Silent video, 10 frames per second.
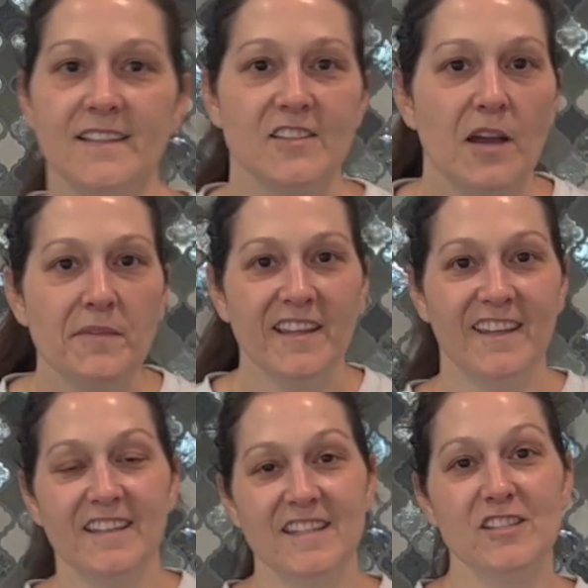So I'm gonna
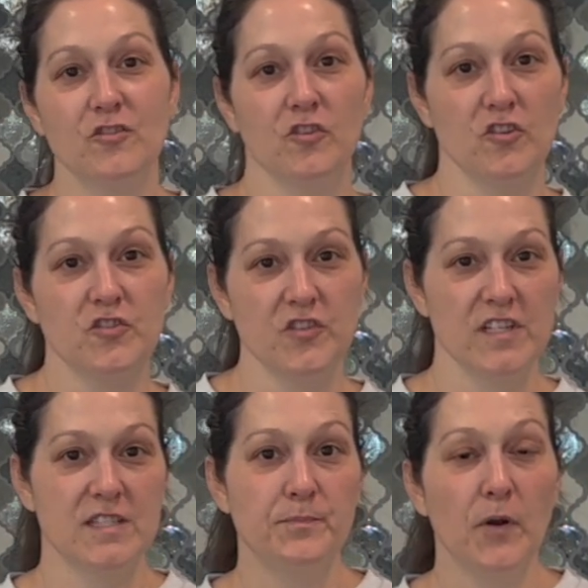get these
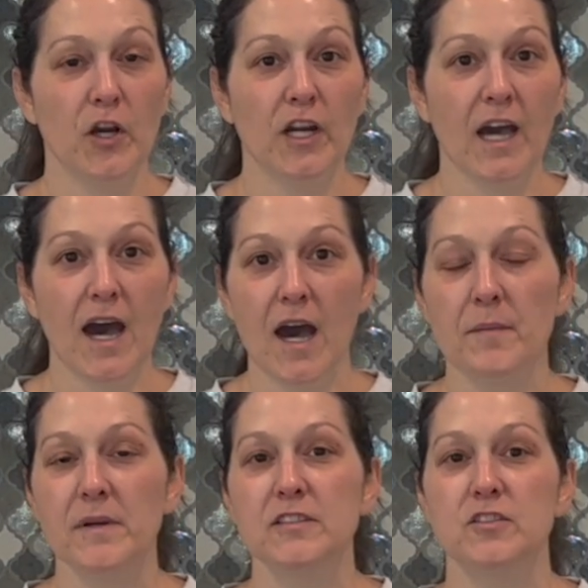groceries put
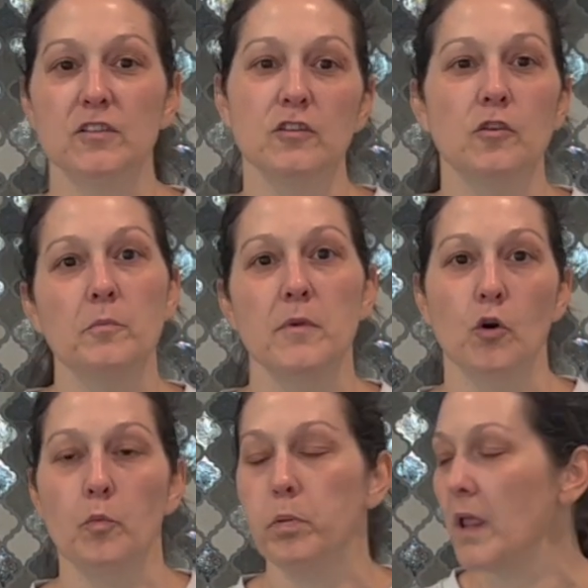up, do a little
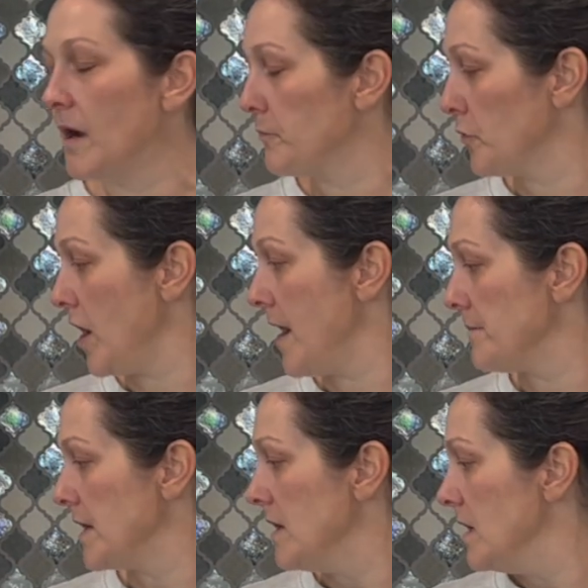meal
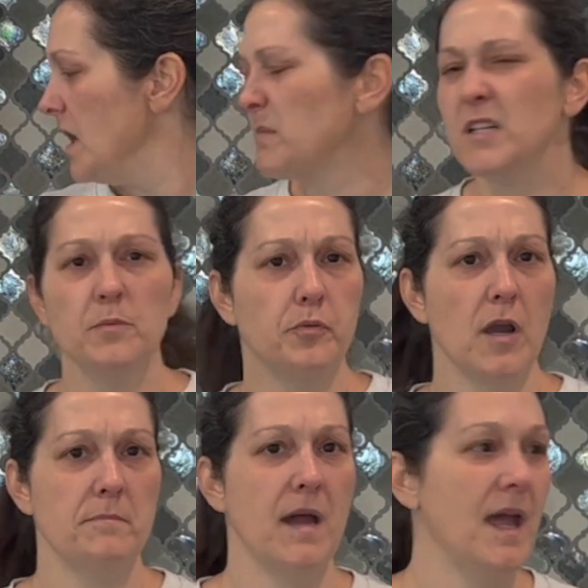prep. I'm gonna
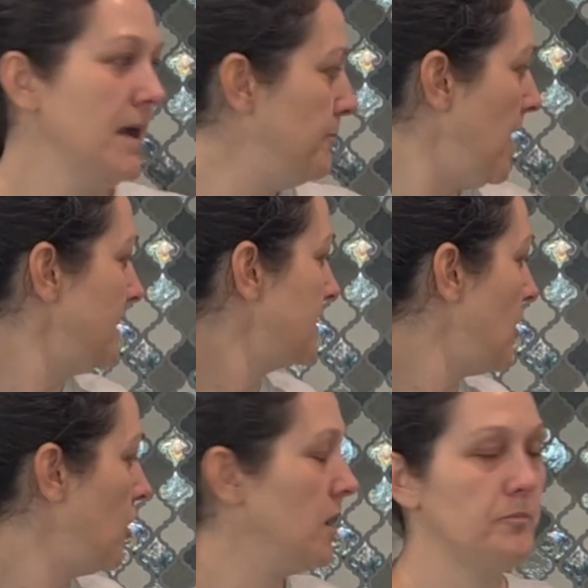prep my egg bites.
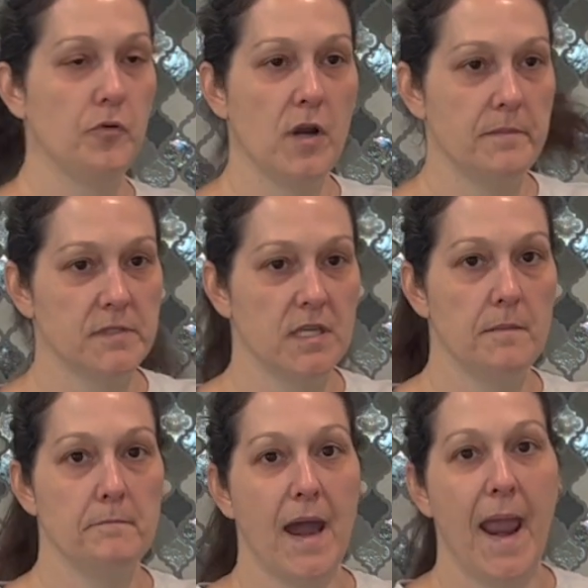I already
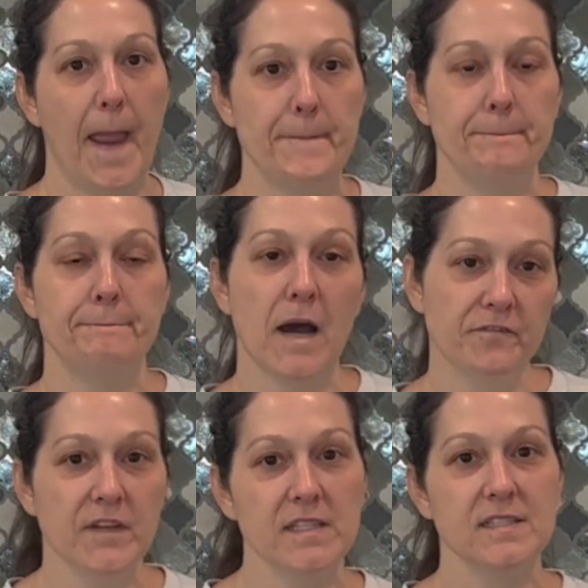prepped my
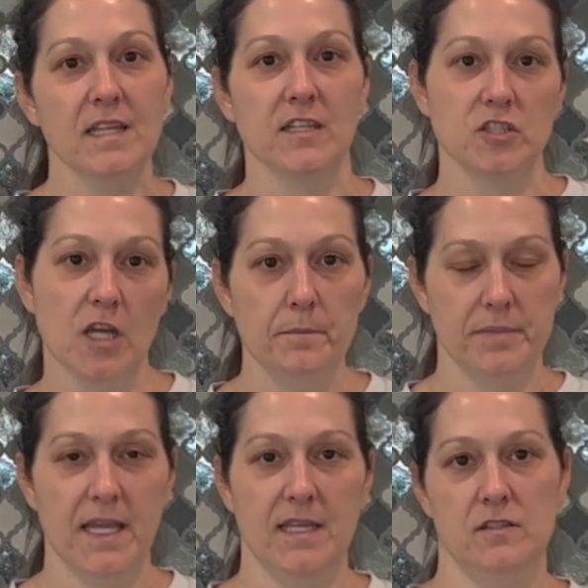muffins slash
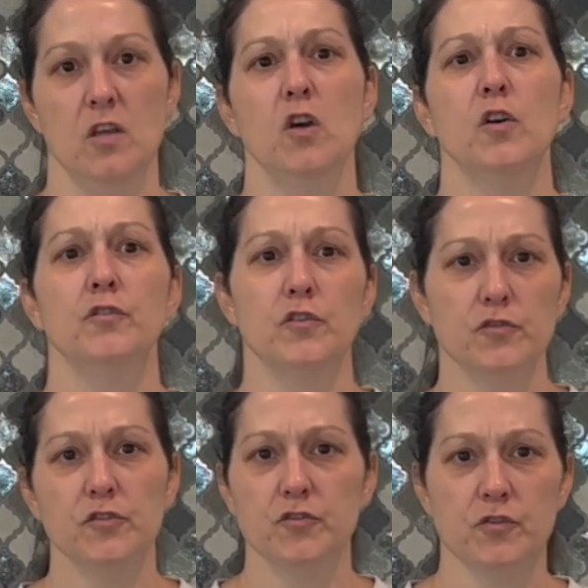cupcakes. Those
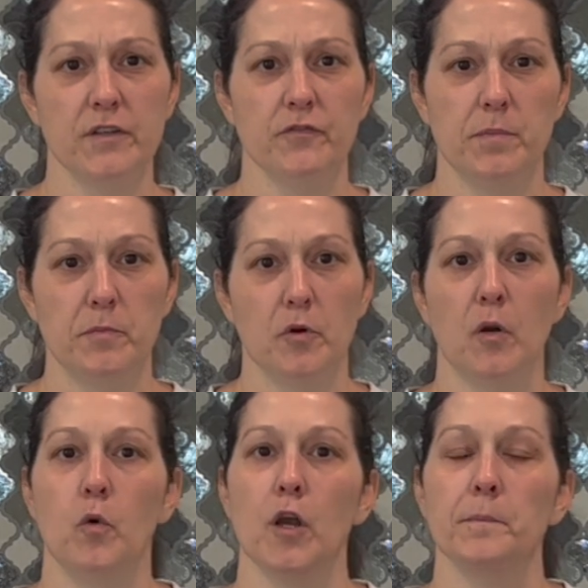are a treat for people
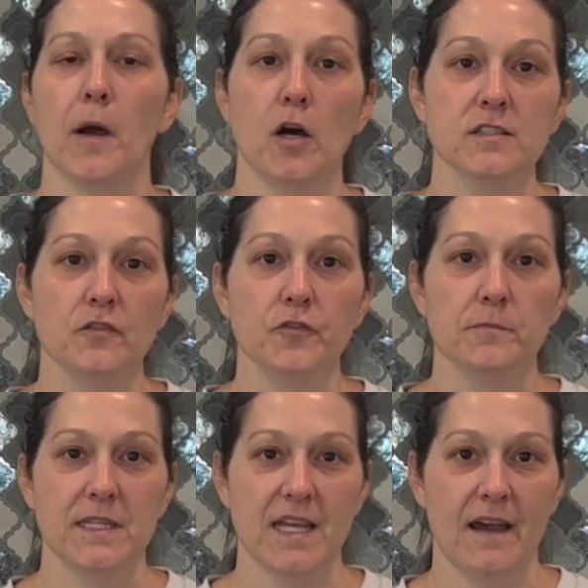at work, but also for
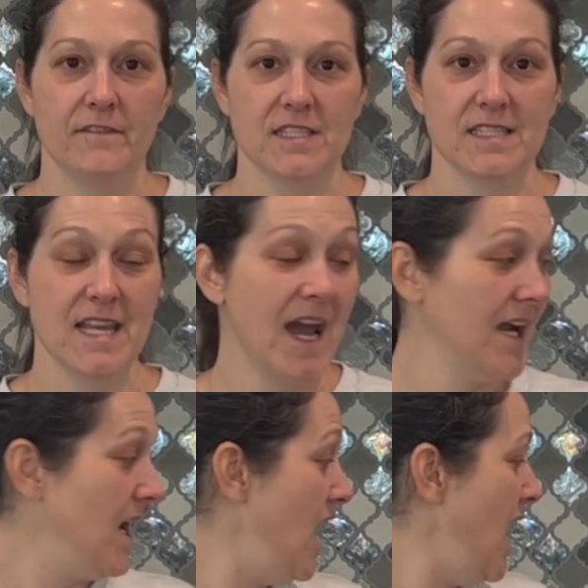me to have a
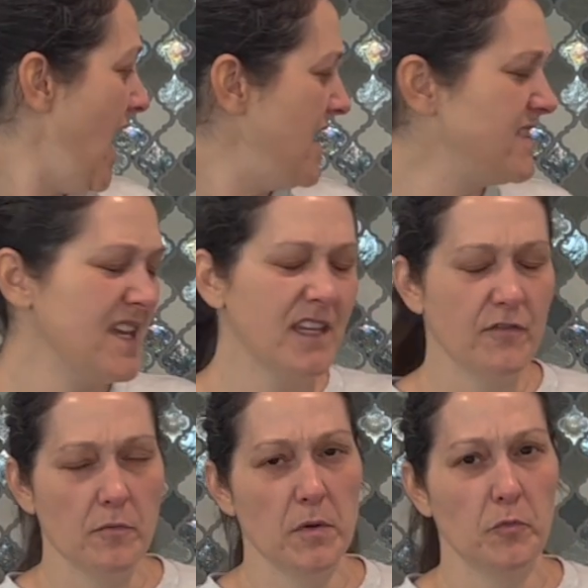snack. I think if
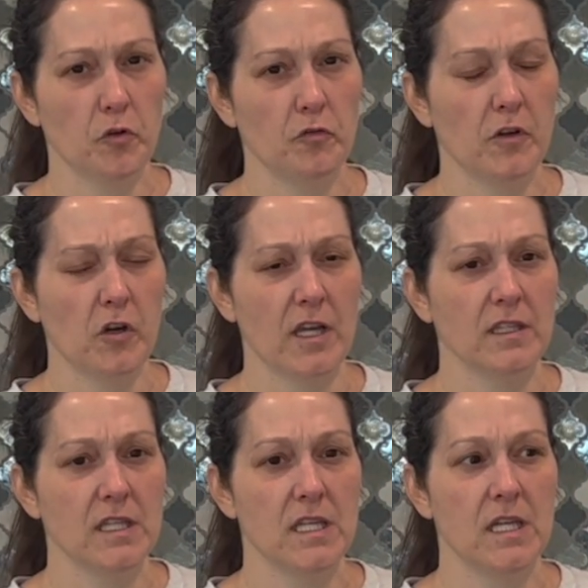I remember
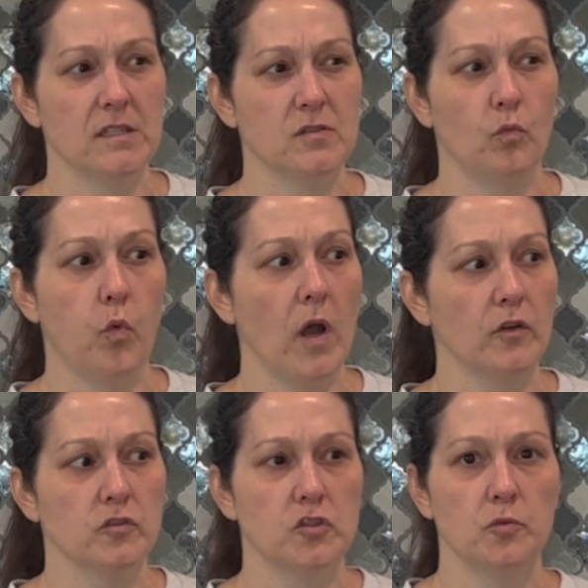correctly, it's one
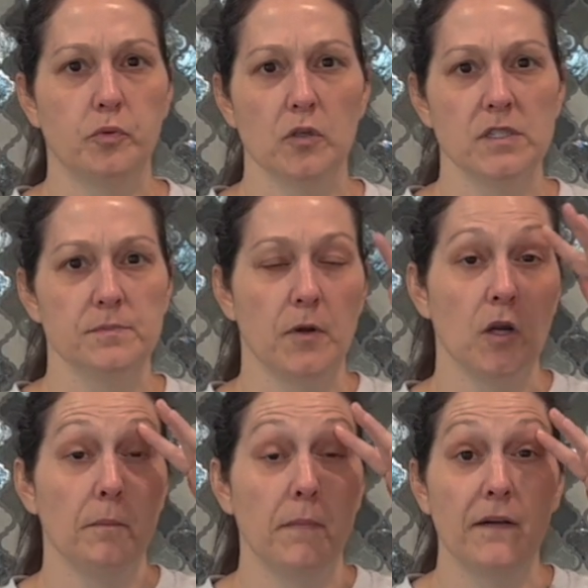or two points
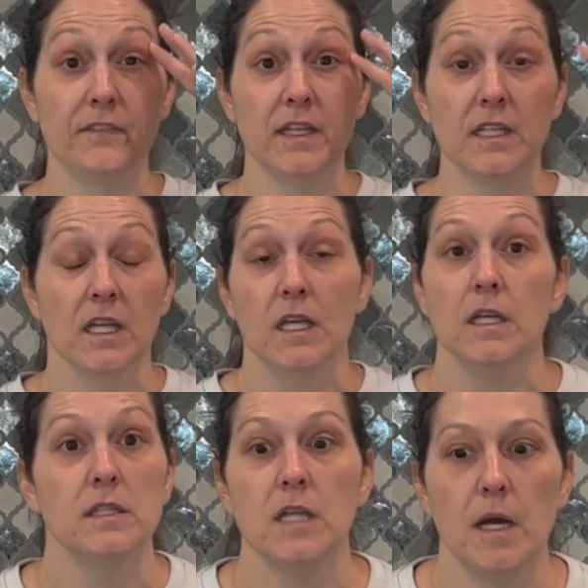per muffin.
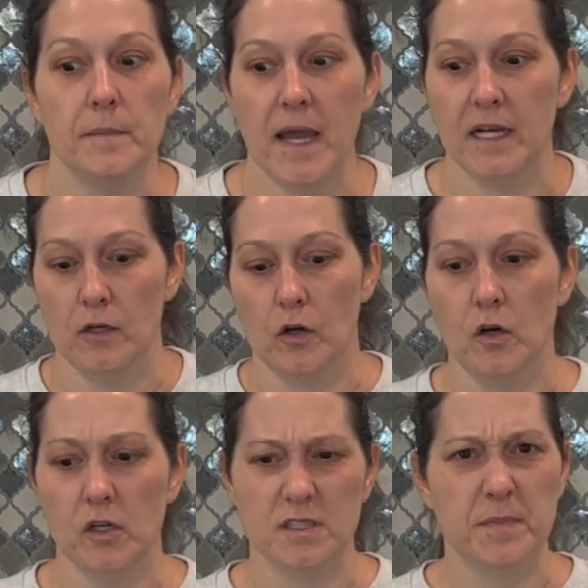Not bad at
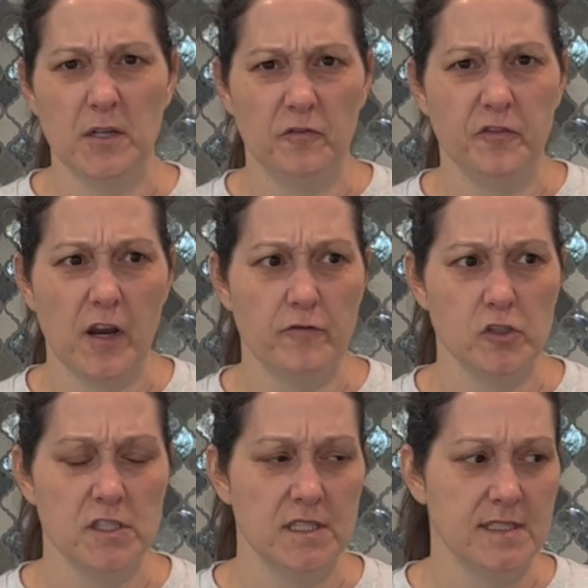all. It's been out forever
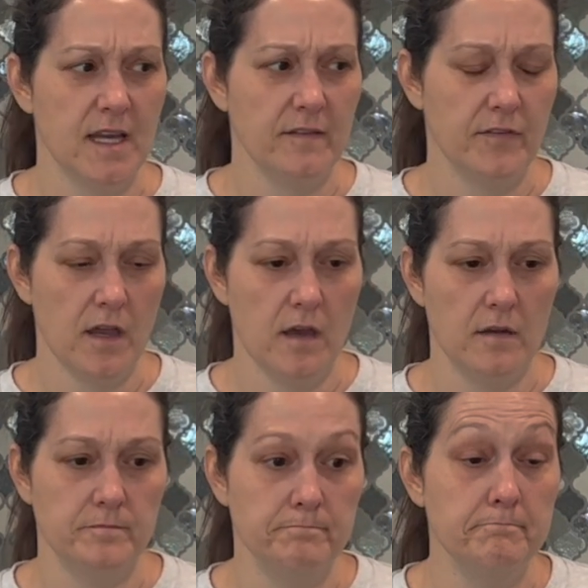since I've
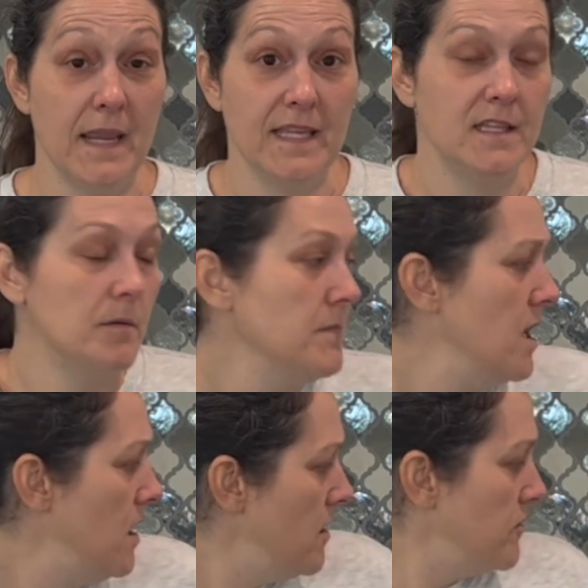um, made them.
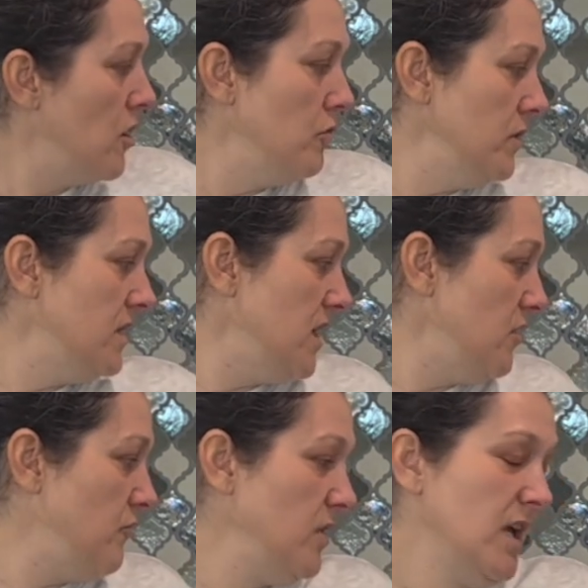The only thing
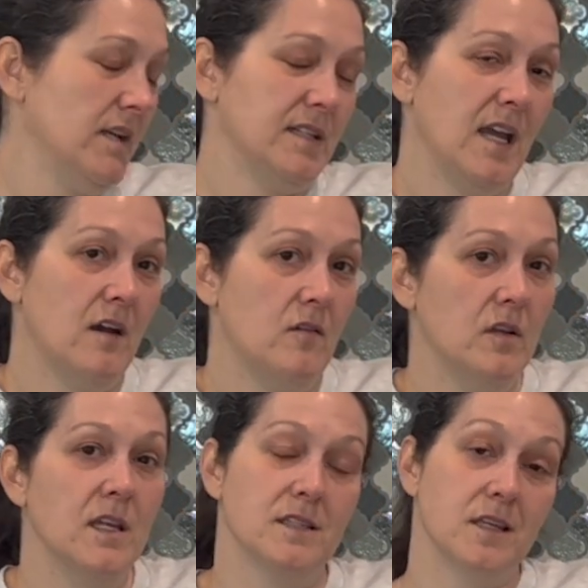you really had to
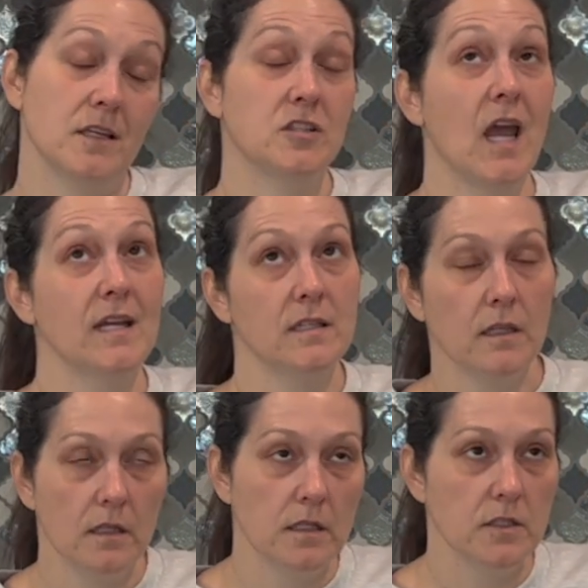count is
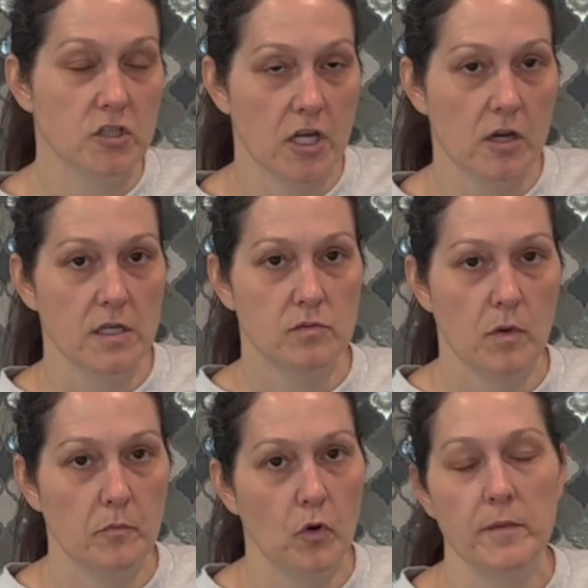technically the cherries
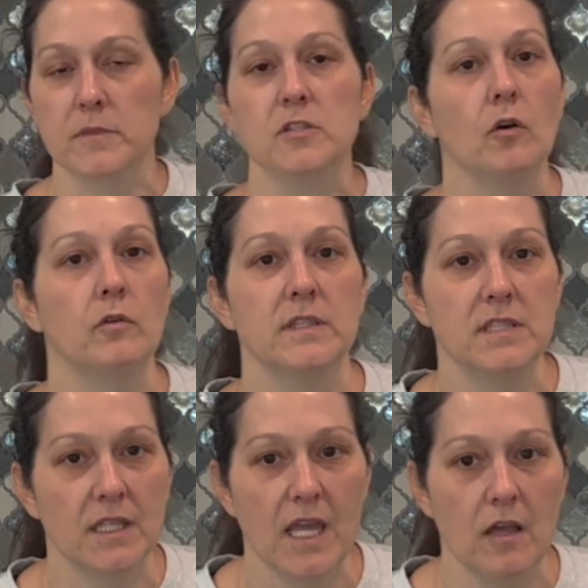one point, but it's only
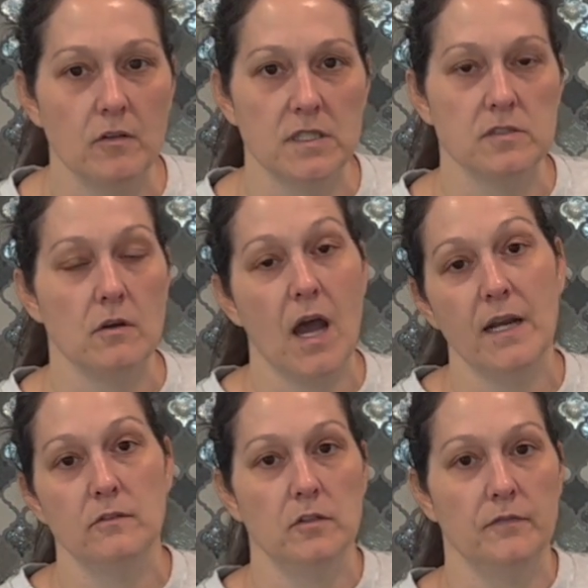10 calories. So I
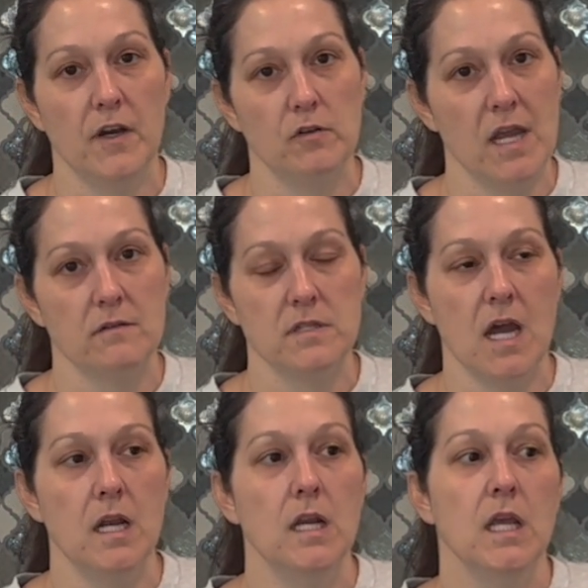don't know if I'll count
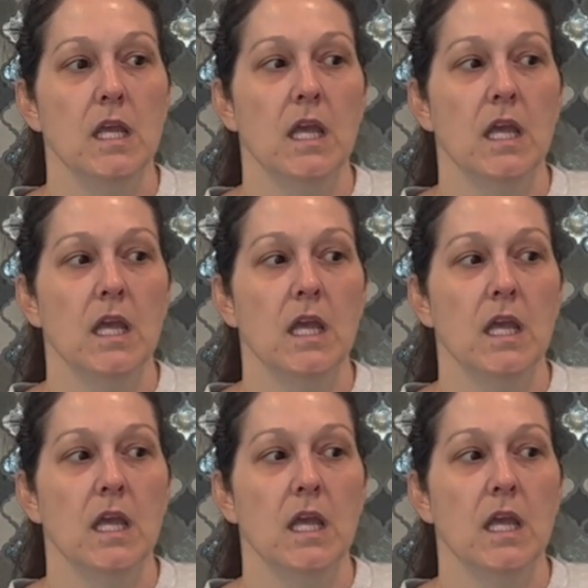that.